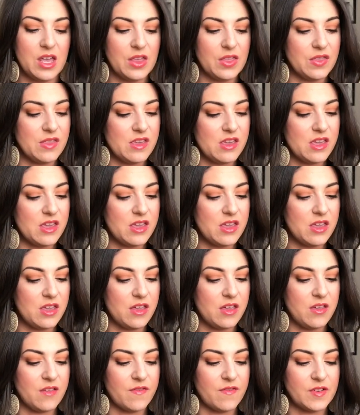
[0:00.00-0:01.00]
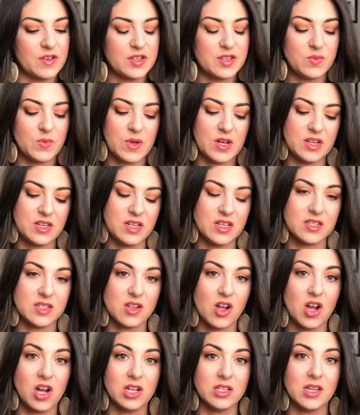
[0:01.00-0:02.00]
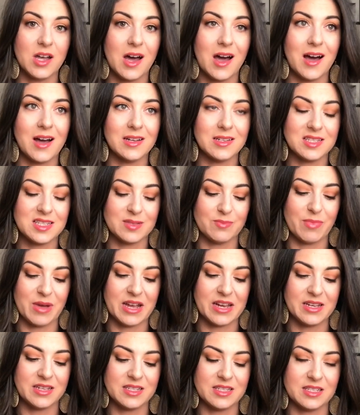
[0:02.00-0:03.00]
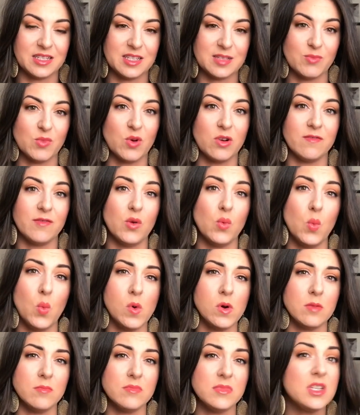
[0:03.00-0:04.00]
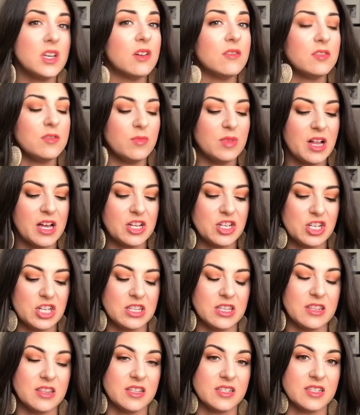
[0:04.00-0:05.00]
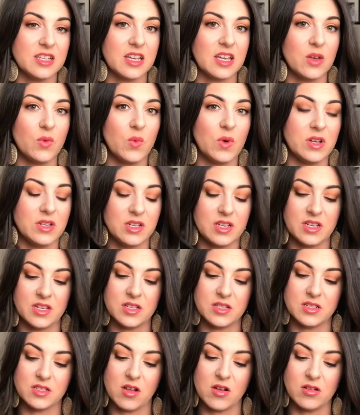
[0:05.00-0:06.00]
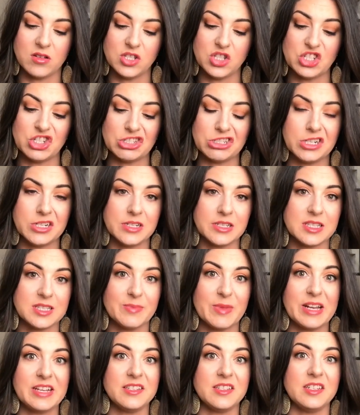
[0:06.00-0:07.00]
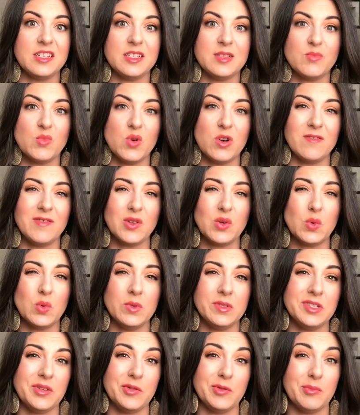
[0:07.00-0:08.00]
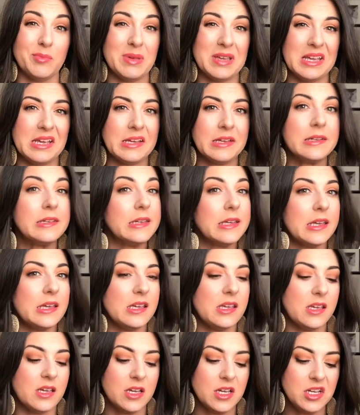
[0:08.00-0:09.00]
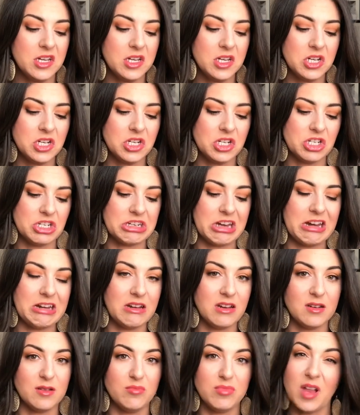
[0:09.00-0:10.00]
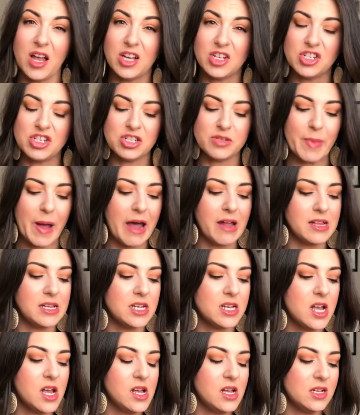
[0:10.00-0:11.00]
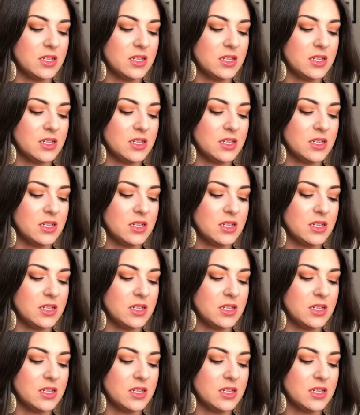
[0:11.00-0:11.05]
The first one is called Hot Spice, and it's more of a warm tone blush, and then the second one is called Sugar and Spice, and it's more of a cool tone pinky shaded blush palette.